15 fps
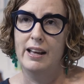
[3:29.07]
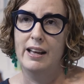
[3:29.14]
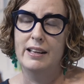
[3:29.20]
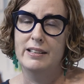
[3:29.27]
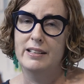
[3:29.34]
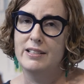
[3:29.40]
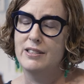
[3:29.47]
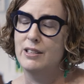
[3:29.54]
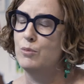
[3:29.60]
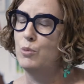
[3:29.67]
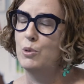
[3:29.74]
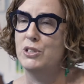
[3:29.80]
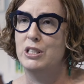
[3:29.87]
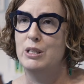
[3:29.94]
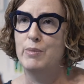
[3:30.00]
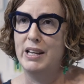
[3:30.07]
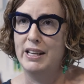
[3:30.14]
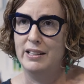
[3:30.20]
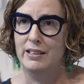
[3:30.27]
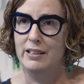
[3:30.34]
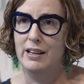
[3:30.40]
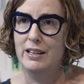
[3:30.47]
And he said, What do you
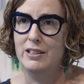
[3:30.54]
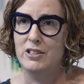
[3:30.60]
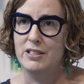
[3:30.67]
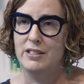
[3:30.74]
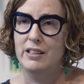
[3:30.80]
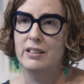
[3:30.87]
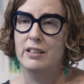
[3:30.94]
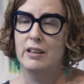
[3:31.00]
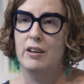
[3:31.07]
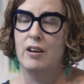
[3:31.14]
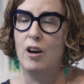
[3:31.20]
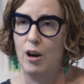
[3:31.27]
mean? And she said,